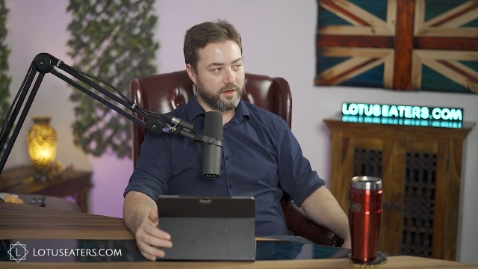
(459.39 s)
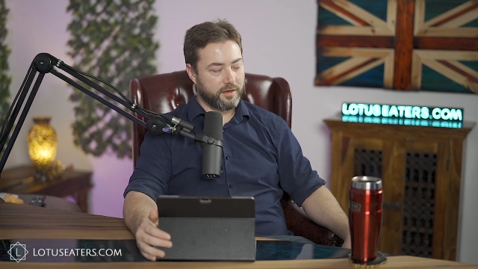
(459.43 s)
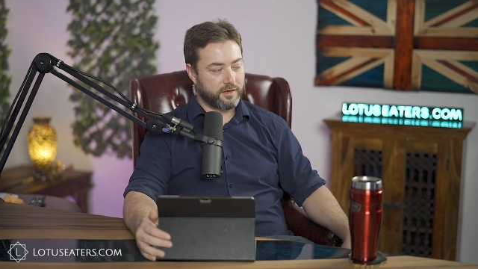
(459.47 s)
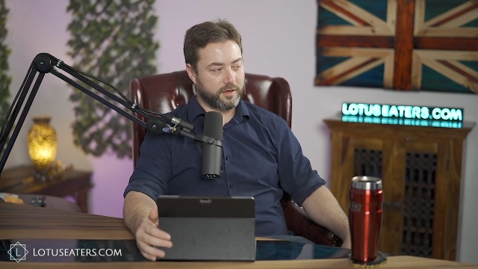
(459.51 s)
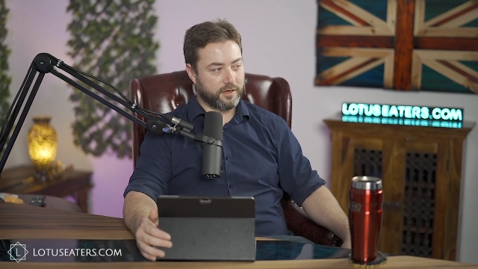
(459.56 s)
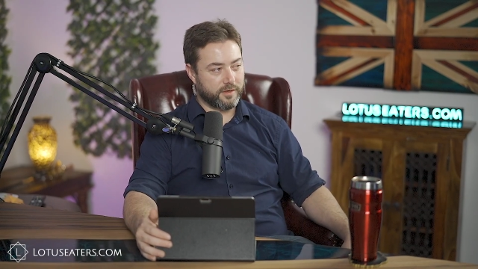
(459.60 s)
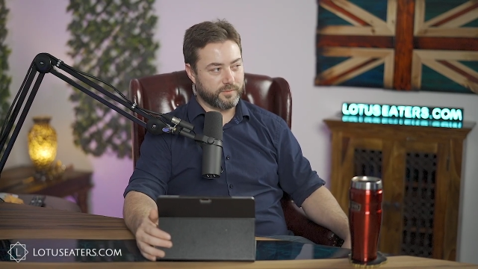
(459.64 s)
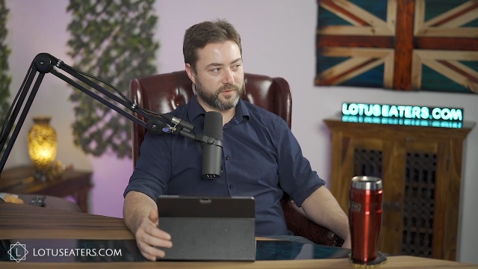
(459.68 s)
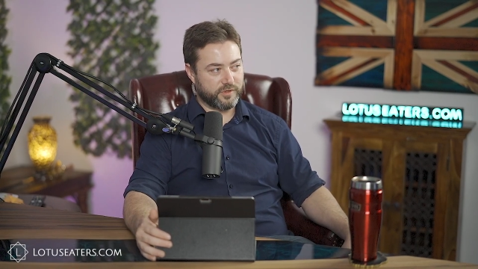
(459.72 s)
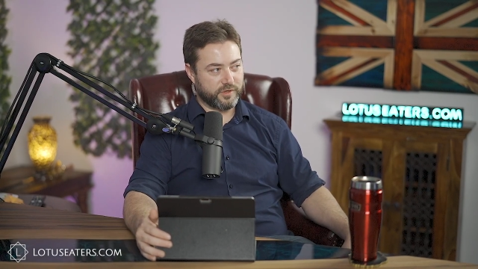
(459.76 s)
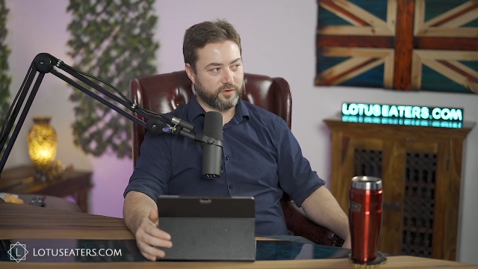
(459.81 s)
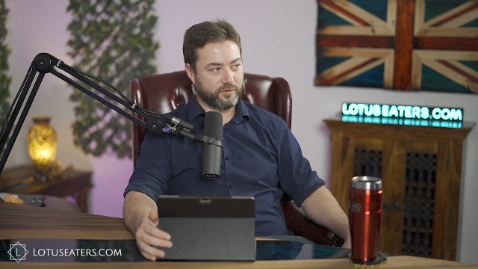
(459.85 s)

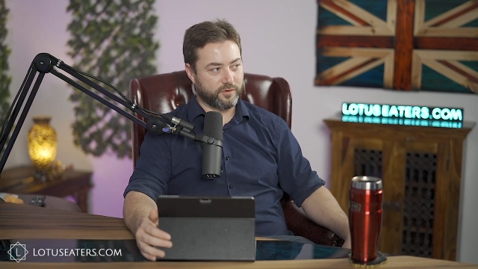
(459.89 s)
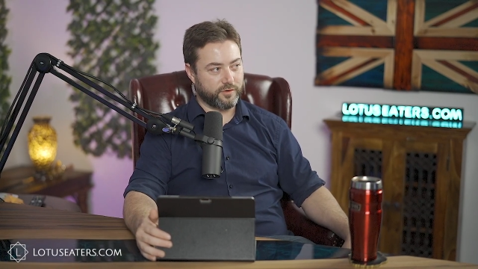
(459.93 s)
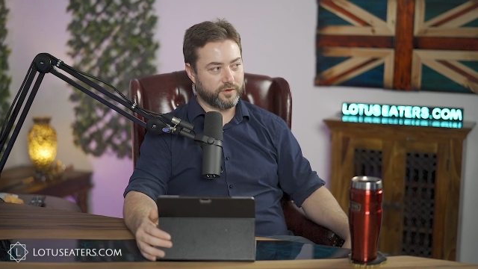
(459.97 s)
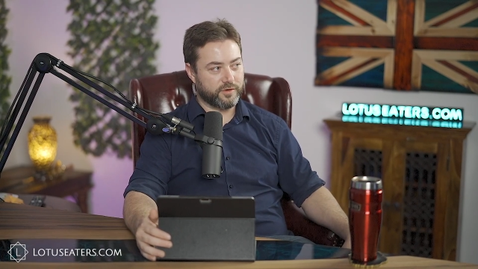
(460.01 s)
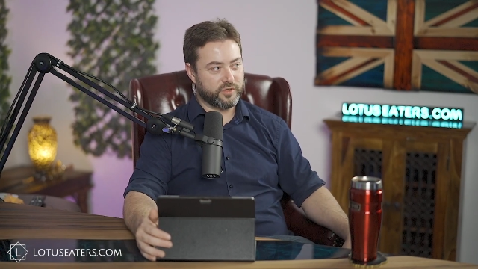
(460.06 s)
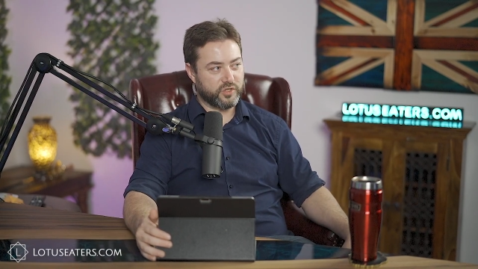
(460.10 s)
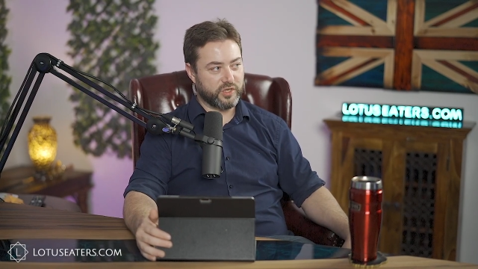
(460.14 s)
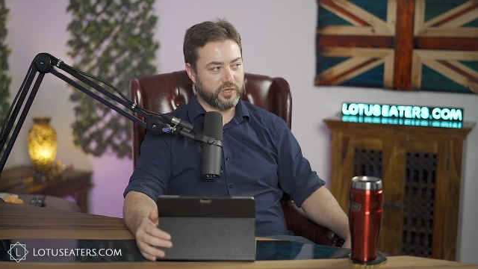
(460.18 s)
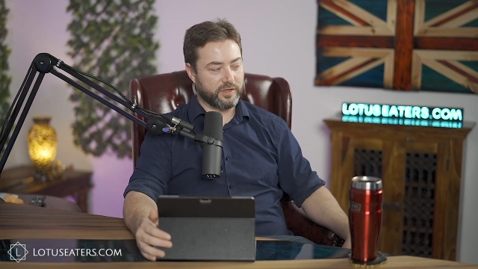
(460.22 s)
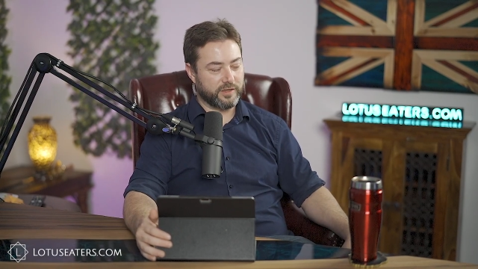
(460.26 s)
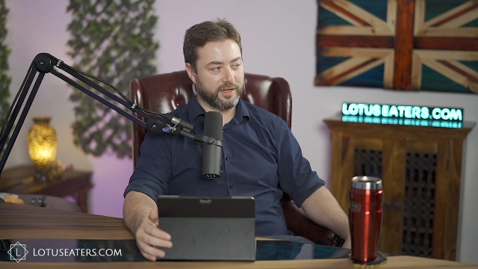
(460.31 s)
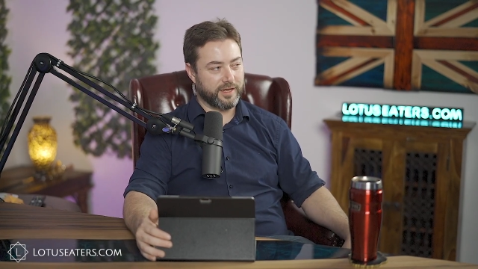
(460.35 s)
comes
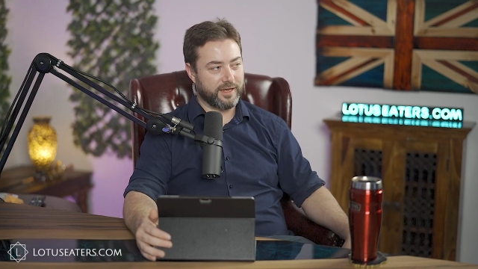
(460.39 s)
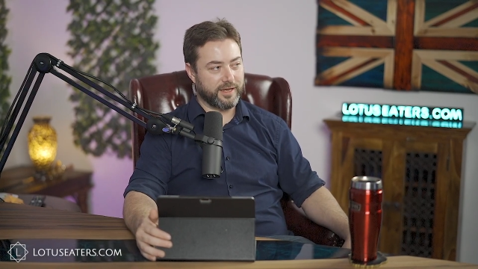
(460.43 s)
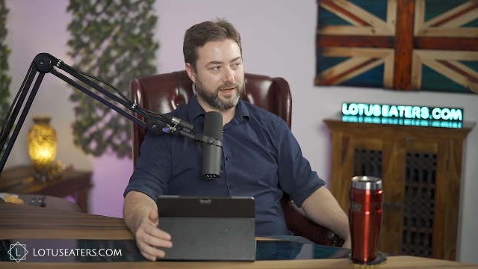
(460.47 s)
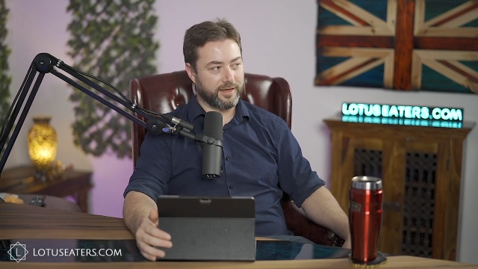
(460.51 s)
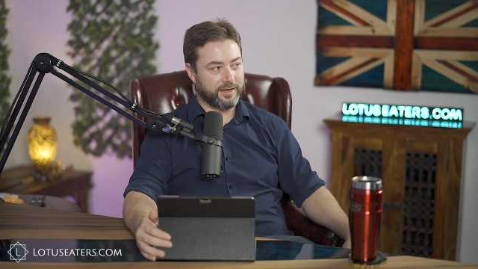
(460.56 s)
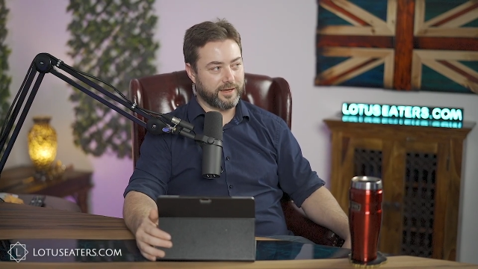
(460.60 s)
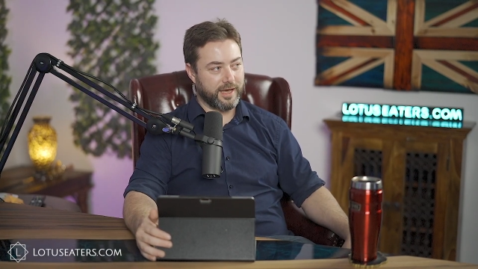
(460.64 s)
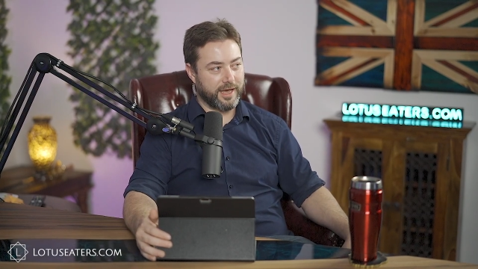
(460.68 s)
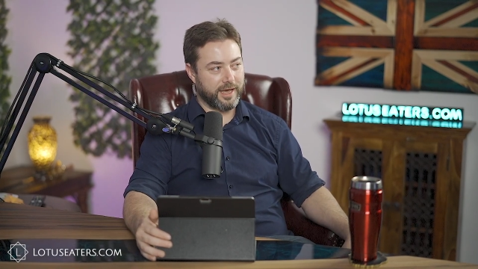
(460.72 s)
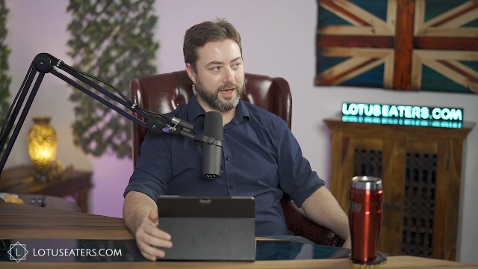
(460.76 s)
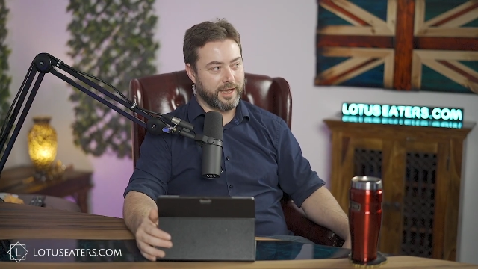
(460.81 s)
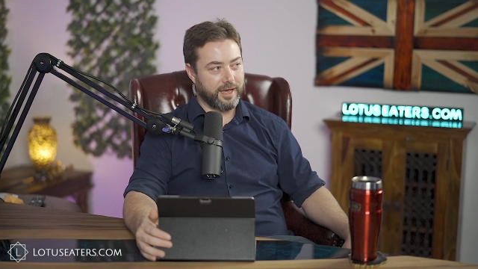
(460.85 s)
across
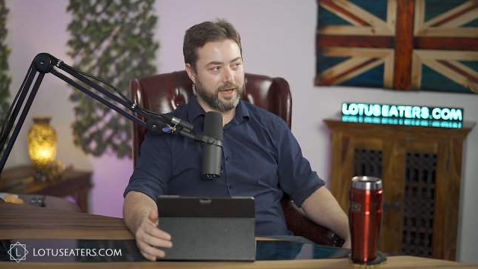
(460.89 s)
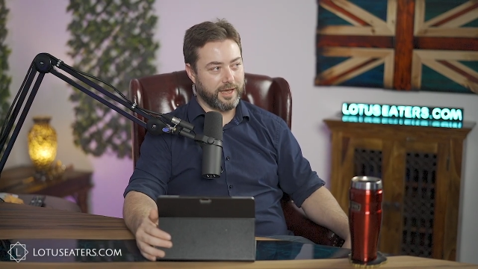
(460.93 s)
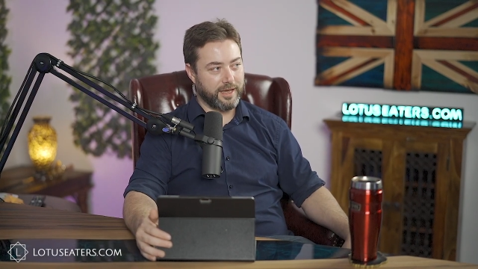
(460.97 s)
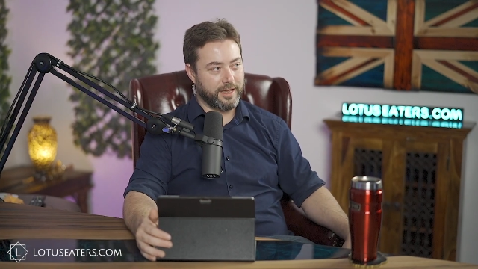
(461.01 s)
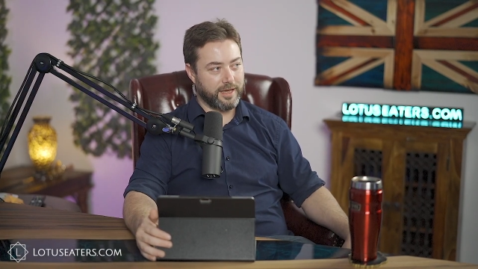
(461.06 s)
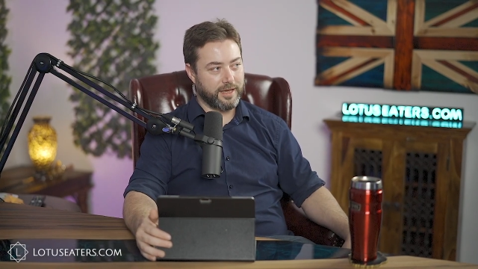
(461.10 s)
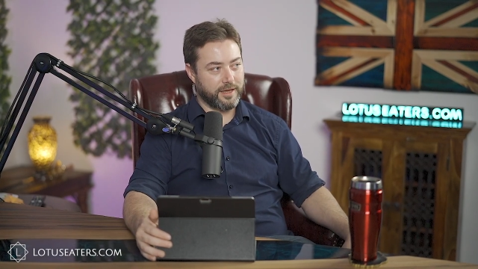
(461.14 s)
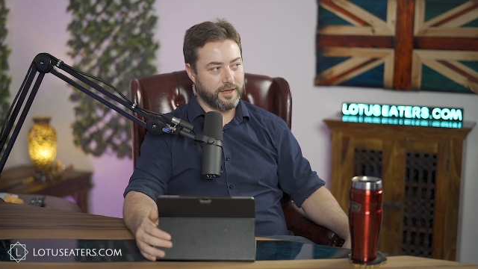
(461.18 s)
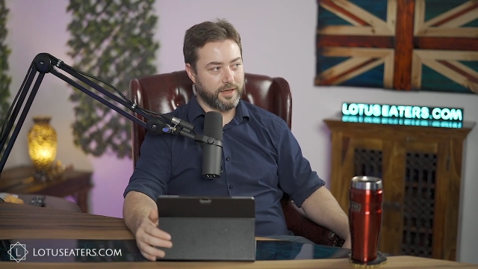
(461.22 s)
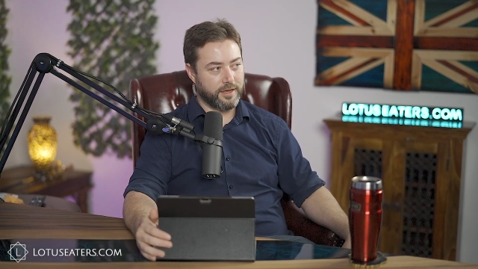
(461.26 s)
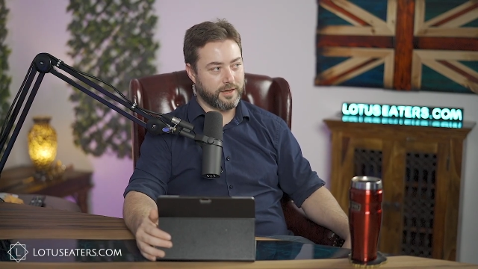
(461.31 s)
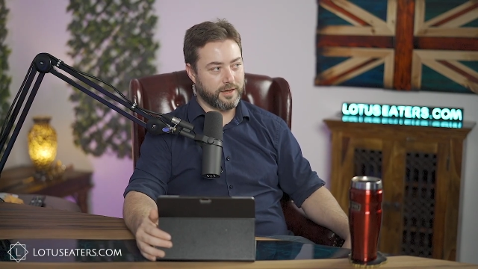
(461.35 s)
like
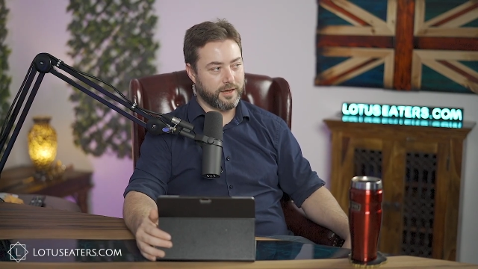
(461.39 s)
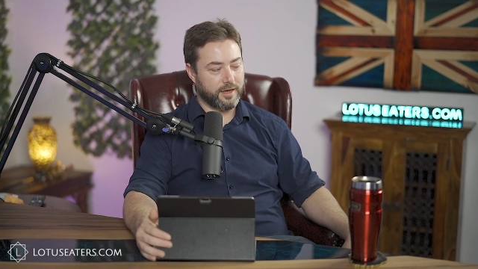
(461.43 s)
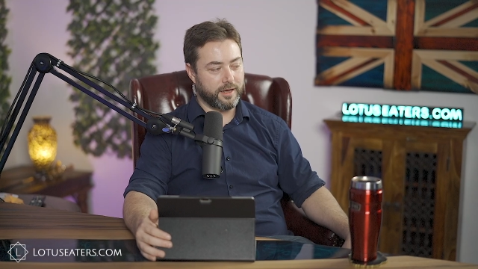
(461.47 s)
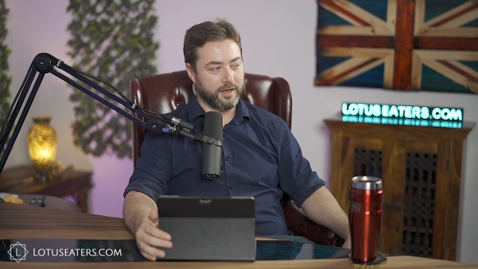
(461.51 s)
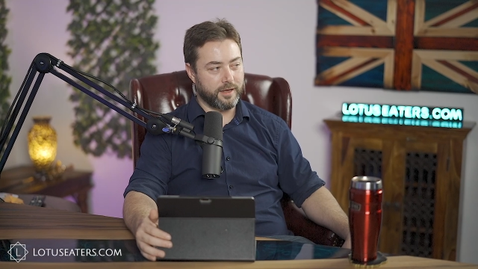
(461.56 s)
a